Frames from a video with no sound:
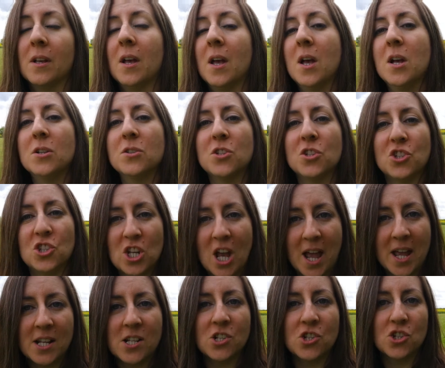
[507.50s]
to
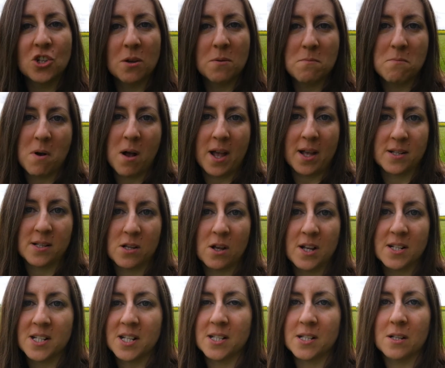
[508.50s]
change my
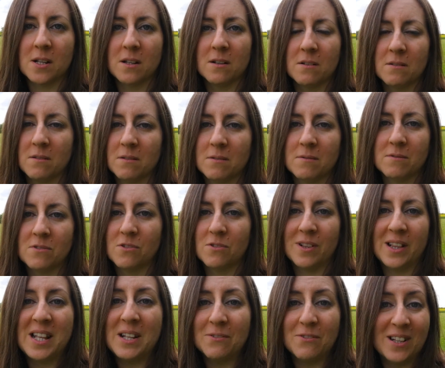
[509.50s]
anxiety, to
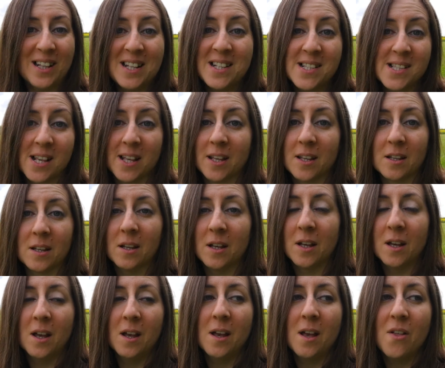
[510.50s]
release it,
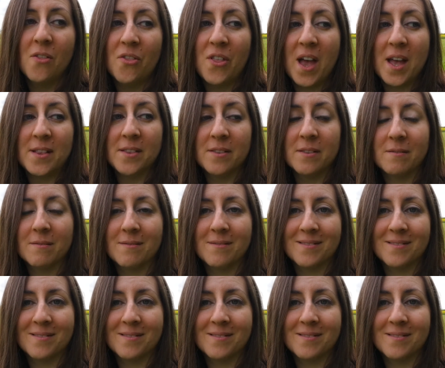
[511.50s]
then